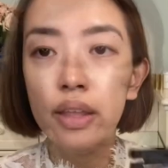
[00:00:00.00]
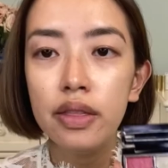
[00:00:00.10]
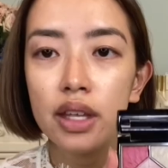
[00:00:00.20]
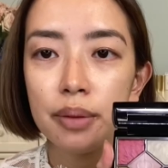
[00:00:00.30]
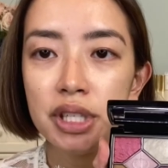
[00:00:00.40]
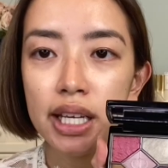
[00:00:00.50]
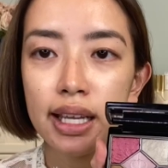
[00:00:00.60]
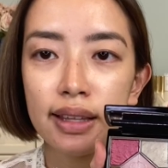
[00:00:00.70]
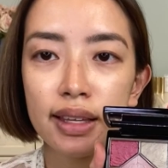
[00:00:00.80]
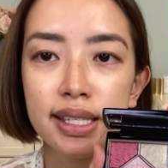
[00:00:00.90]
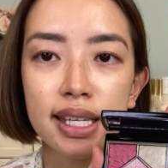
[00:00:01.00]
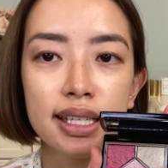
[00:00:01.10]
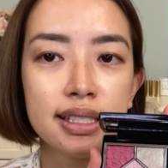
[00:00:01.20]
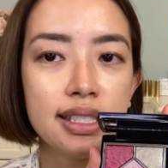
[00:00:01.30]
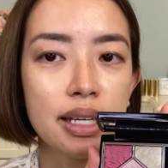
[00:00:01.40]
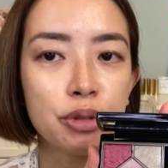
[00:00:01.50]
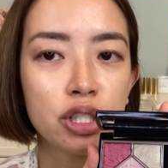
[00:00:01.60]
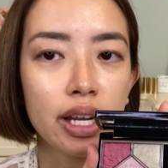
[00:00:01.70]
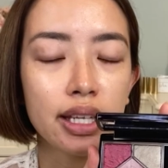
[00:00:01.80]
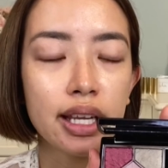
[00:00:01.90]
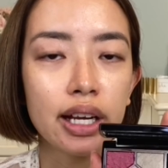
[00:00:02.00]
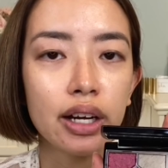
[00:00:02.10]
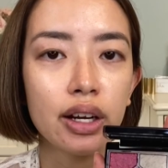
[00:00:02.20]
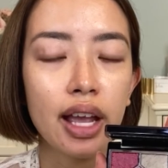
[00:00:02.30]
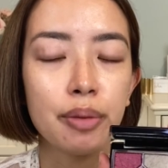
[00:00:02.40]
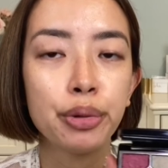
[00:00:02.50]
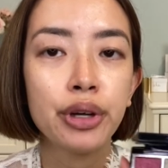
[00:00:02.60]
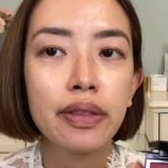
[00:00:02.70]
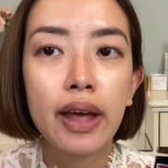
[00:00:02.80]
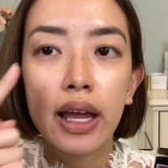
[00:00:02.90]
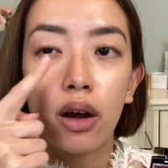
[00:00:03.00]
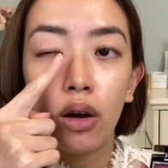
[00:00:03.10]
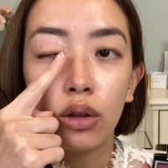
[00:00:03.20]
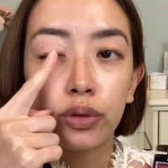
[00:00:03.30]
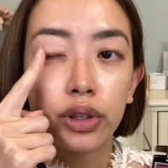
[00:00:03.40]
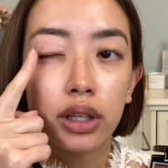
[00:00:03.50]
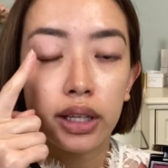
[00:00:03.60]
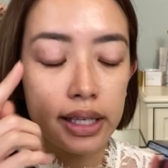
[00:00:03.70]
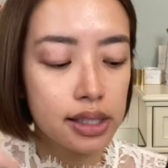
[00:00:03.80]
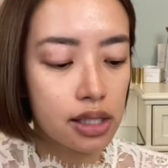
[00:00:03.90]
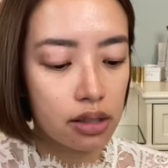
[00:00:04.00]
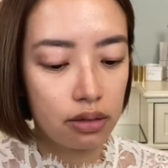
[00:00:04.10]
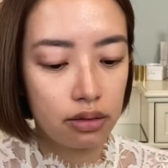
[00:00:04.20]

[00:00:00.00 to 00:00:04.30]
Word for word: Then I'm taking this deep shade here and putting that all over the lids.